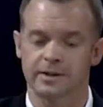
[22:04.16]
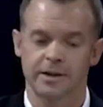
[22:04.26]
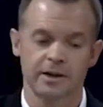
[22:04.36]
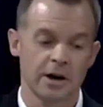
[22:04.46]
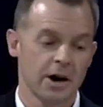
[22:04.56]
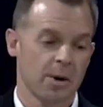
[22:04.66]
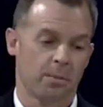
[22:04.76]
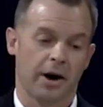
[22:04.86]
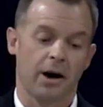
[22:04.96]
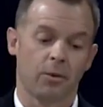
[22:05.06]
in,
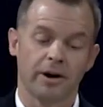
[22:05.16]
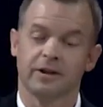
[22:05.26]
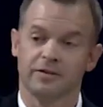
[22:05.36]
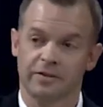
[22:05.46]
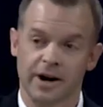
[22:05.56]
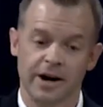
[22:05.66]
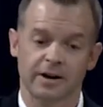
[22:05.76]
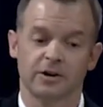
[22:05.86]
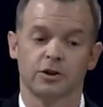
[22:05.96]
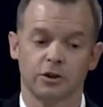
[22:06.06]
but I wanted to
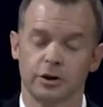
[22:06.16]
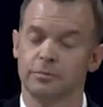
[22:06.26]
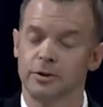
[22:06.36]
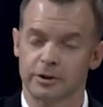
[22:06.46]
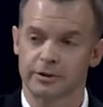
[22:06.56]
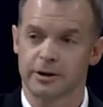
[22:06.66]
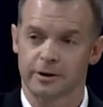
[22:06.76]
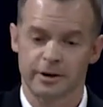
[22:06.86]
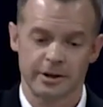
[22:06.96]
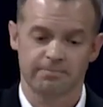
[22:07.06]
find good
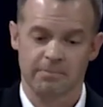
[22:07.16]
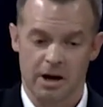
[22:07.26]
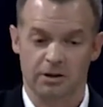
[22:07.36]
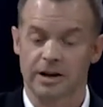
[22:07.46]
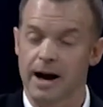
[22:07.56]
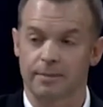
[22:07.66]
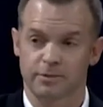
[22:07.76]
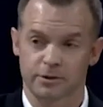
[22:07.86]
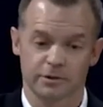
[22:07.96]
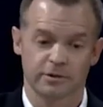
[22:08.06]
military
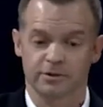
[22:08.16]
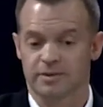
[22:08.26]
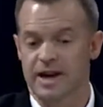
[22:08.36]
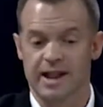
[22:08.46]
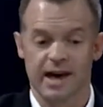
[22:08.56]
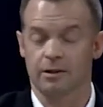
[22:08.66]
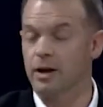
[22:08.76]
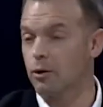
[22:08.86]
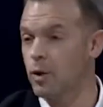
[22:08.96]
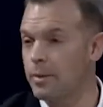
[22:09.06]
helicopters that had a
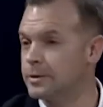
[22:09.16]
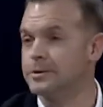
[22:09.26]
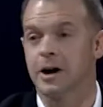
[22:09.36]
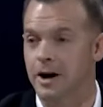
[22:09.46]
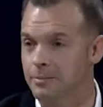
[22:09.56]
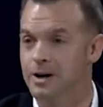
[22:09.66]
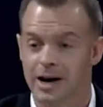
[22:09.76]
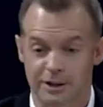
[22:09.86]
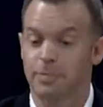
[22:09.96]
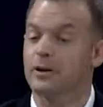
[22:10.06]
lot of weapons on them,
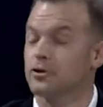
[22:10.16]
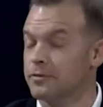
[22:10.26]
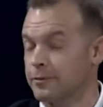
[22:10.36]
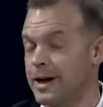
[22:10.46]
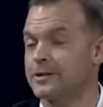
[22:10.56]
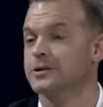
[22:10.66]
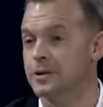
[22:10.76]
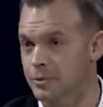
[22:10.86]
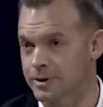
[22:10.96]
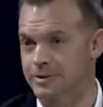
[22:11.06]
especially for that
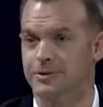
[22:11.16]
sequence.